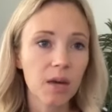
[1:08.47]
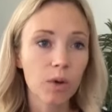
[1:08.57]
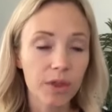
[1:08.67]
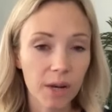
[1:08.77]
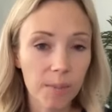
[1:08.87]

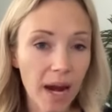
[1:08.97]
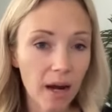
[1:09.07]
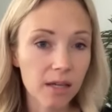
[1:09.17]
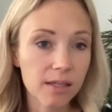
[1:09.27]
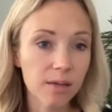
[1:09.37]
with their
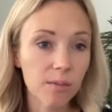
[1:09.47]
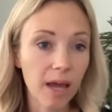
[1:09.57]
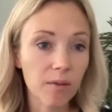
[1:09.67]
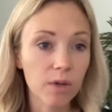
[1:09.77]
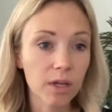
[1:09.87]
parents and,
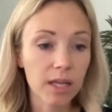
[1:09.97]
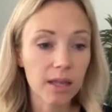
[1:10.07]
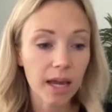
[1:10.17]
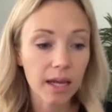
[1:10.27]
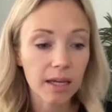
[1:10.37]
and really
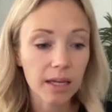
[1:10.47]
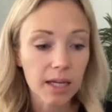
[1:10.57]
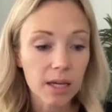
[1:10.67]
like